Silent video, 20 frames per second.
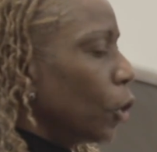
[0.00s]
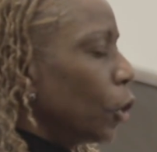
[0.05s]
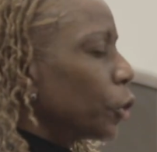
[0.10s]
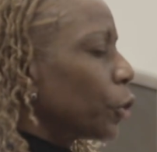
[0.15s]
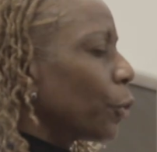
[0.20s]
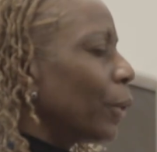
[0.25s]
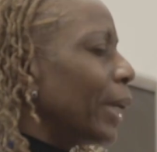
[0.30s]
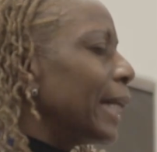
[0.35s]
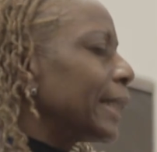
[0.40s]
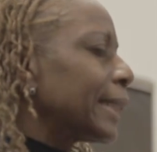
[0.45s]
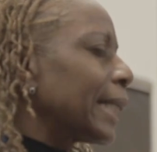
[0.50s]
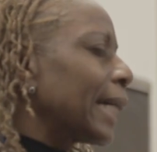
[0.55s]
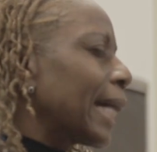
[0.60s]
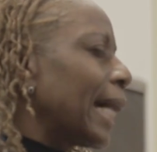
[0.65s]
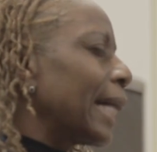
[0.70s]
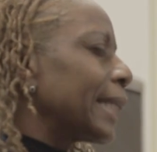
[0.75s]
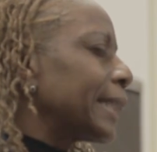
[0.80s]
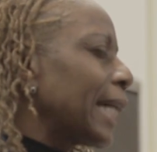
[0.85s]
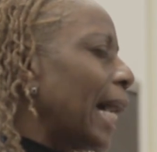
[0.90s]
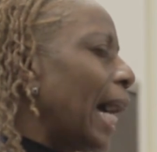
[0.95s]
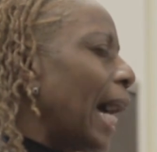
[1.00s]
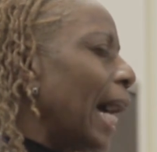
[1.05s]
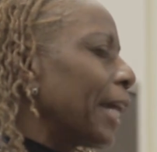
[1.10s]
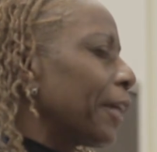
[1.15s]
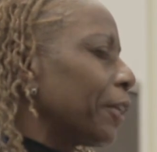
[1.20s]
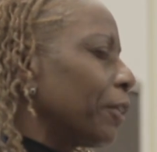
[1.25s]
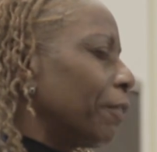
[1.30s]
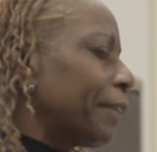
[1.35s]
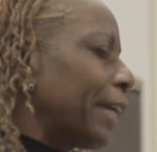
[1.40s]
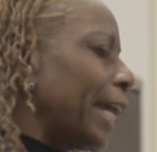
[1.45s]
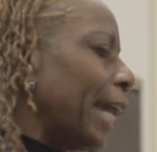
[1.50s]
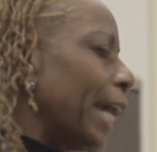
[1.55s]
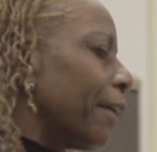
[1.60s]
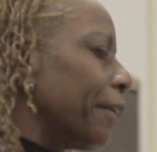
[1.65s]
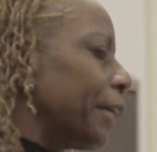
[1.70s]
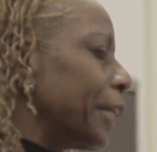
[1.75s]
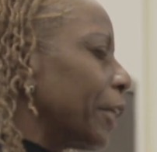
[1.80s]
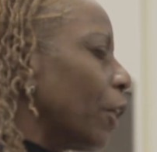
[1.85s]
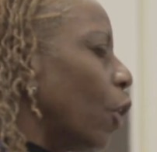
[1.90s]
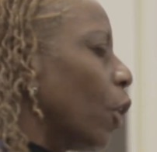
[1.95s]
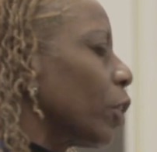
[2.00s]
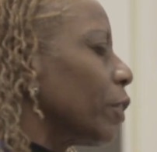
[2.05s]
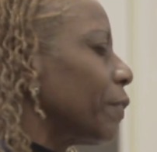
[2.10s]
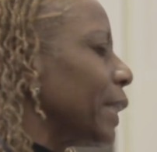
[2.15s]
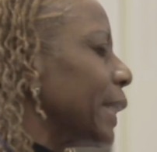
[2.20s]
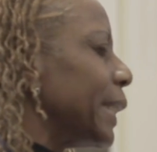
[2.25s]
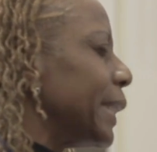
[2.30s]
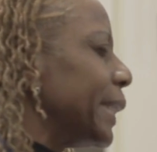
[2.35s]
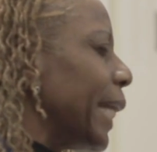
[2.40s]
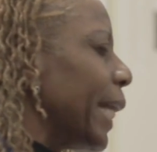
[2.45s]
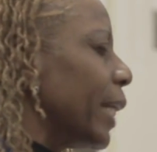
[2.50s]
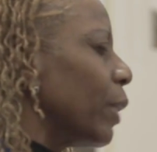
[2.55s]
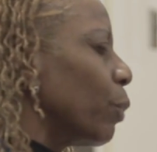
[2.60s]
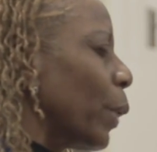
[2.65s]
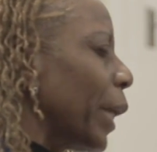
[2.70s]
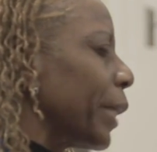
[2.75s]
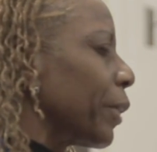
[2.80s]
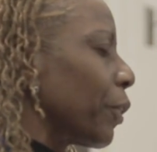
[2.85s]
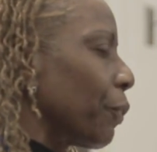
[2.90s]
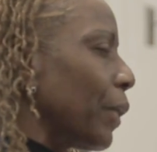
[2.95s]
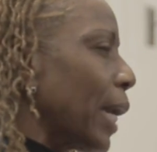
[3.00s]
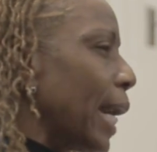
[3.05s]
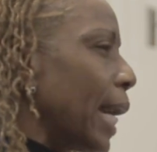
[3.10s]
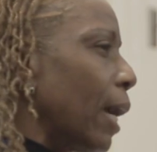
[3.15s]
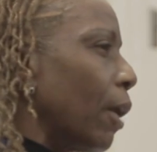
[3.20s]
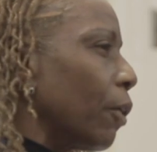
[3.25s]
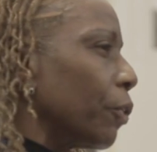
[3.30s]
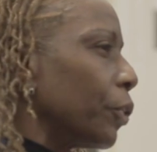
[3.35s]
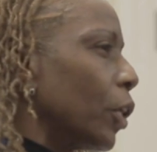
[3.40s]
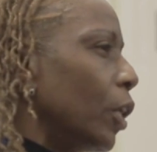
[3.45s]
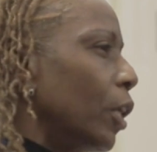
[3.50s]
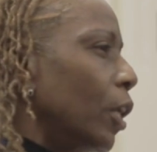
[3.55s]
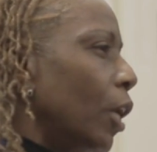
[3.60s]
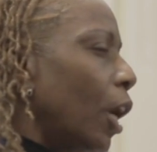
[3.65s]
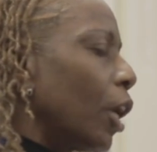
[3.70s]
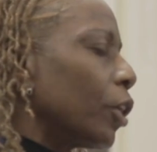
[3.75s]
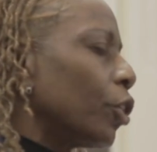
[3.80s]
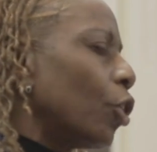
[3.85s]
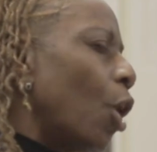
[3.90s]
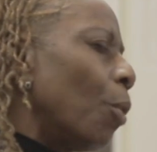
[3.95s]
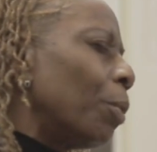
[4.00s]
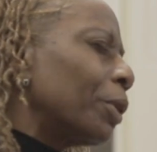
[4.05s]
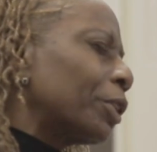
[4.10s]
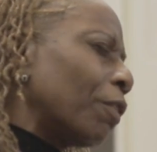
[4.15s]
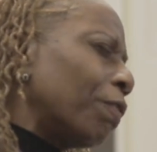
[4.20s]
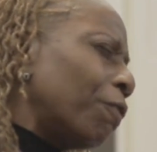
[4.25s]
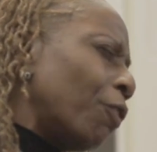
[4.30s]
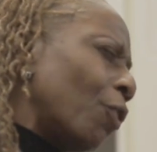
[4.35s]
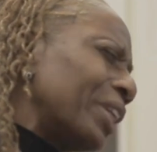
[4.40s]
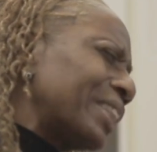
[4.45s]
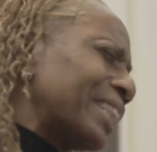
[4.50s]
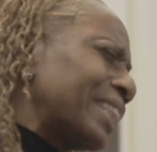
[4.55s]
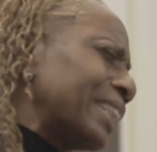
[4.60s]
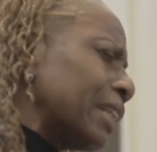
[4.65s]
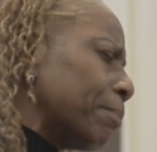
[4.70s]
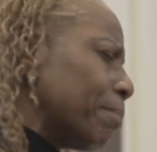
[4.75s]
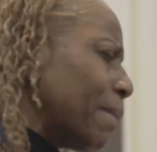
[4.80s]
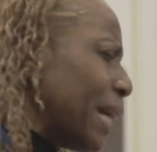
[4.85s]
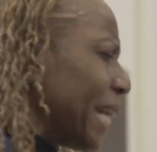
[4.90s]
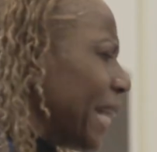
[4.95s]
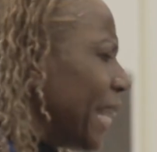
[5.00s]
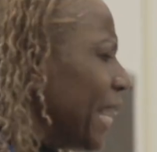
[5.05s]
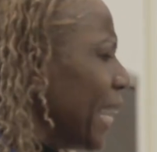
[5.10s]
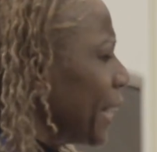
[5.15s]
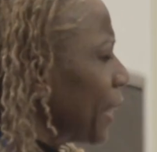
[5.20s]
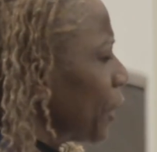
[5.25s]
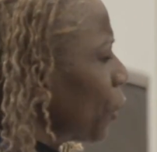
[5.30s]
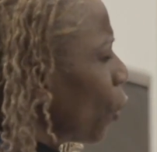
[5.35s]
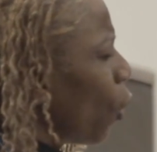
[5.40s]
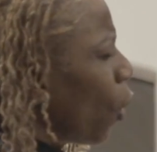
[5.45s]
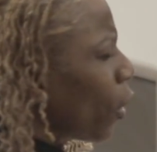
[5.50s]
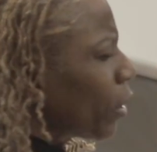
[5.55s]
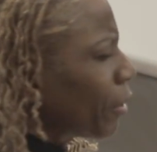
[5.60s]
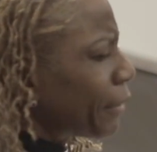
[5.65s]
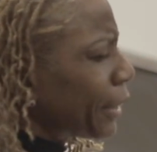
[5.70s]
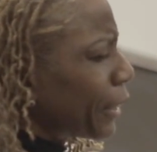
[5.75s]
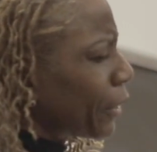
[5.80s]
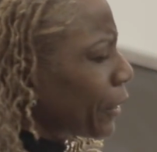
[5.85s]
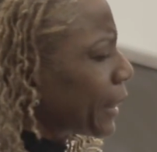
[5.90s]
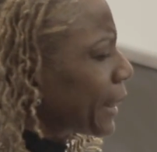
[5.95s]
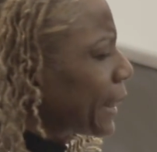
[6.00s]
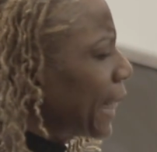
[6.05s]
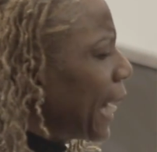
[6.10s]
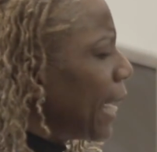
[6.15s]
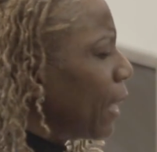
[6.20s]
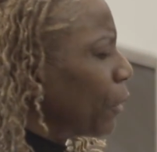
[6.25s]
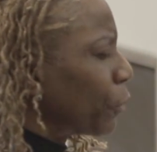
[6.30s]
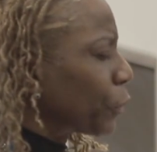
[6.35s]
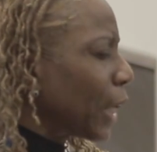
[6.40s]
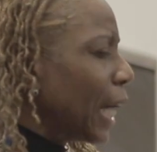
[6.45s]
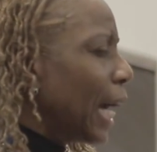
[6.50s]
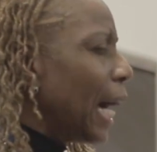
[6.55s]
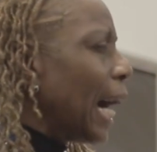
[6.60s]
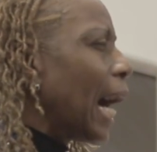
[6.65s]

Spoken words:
So as I got tired of carrying all of the dead weight around, along with the voices in my head and all of their sounds,